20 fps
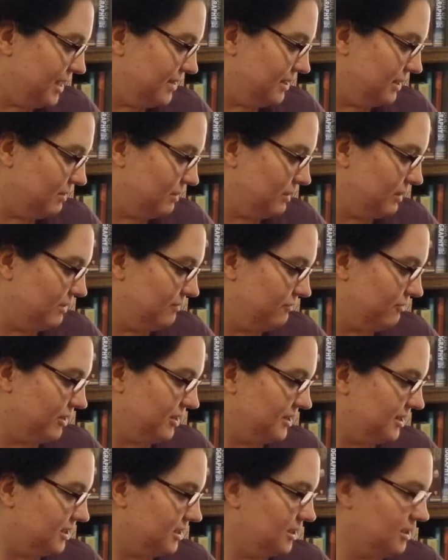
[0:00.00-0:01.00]
but they were in
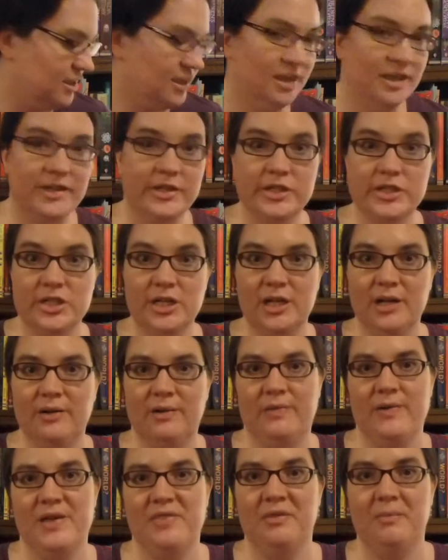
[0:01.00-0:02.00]
fairly good condition,
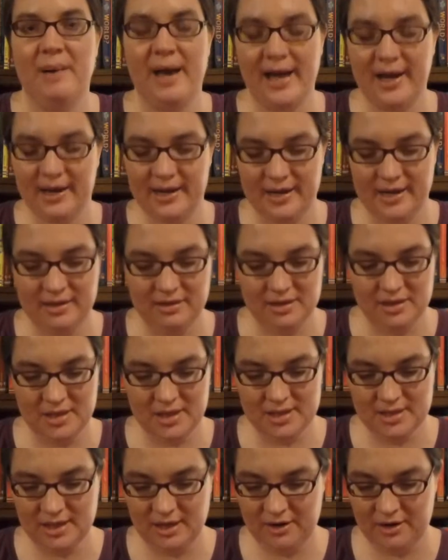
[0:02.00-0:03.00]
and I read the back and I thought
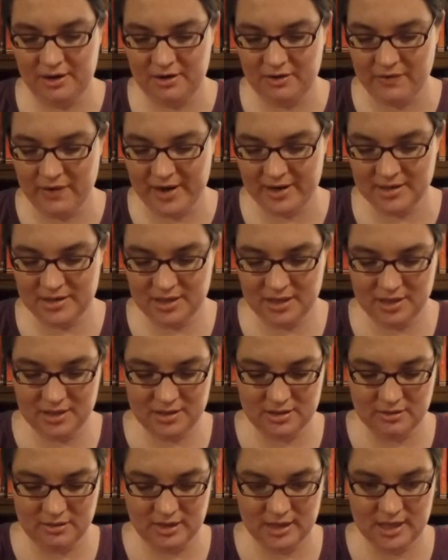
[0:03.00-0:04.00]
they sounded interesting.
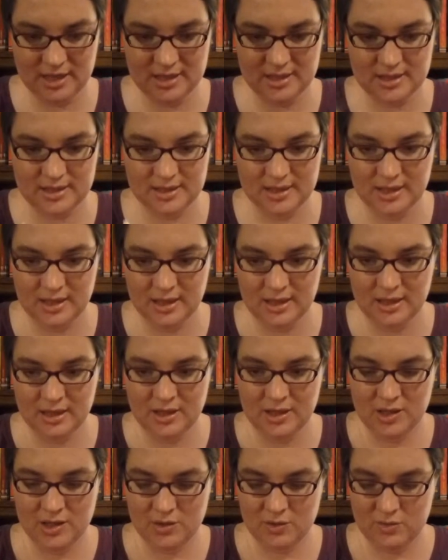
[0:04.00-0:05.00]
So this
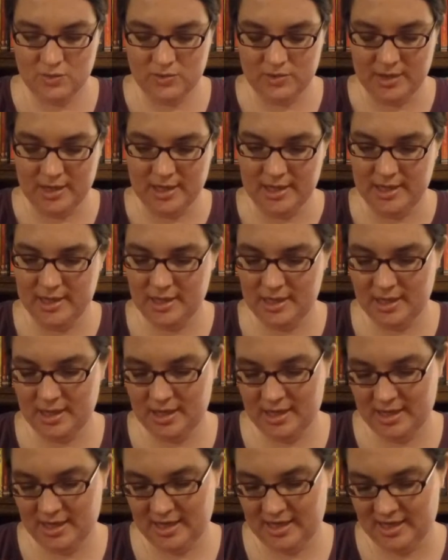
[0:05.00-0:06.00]
one
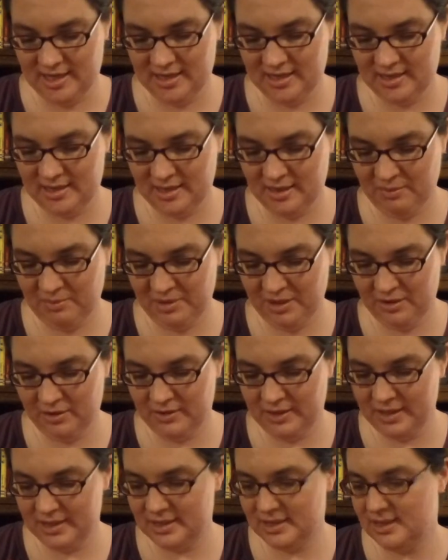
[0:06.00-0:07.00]
is The
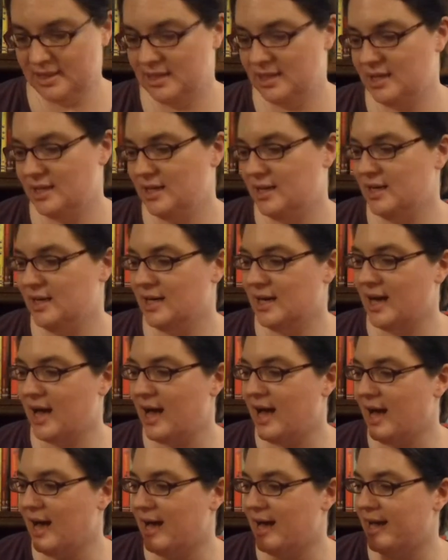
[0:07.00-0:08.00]
Bluest
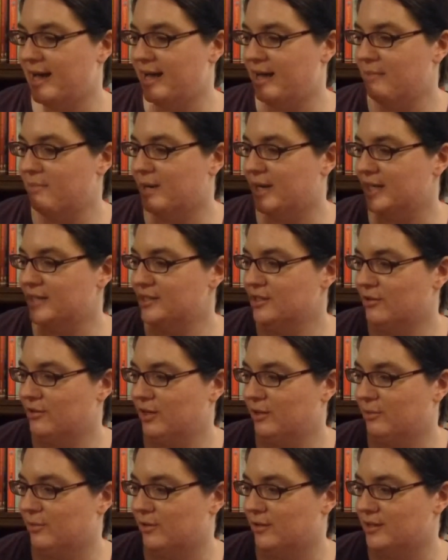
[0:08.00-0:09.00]
Eye by
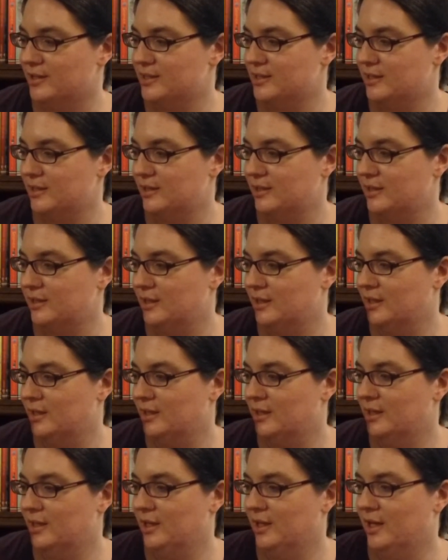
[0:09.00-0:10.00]
Toni Morrison,
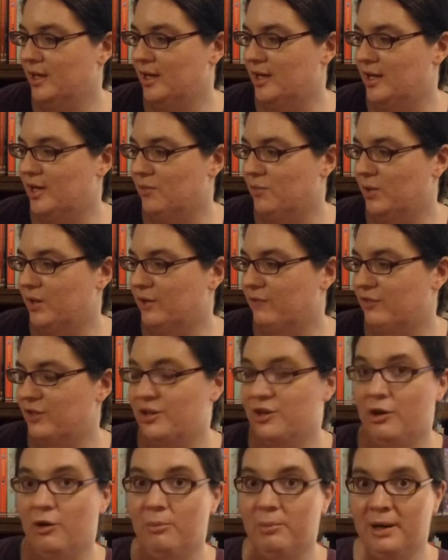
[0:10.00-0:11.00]
winner of the
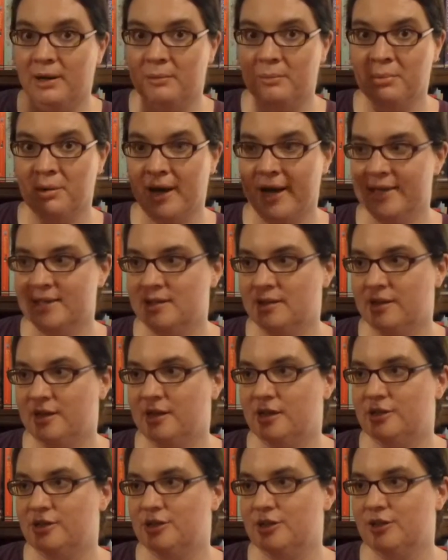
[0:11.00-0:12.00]
Nobel Prize in
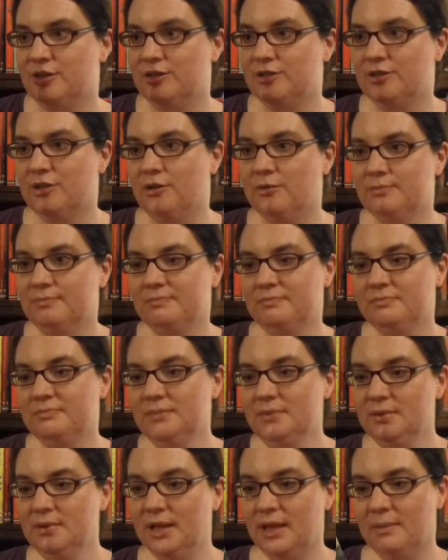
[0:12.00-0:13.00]
Literature, so
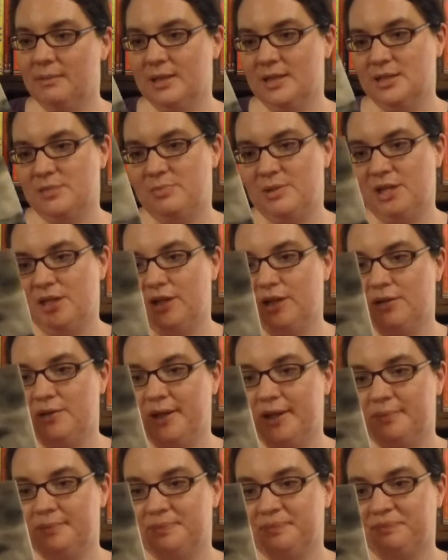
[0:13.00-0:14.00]
it must be good,
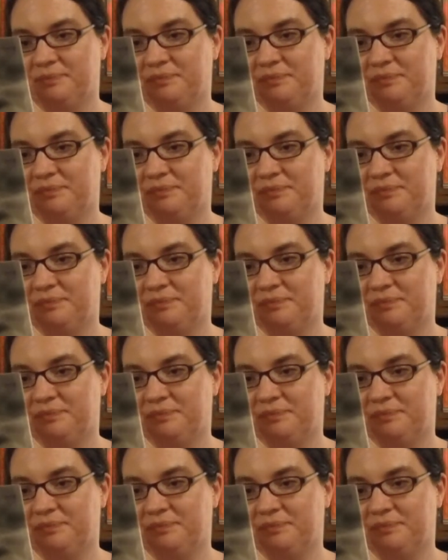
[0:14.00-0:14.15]
right?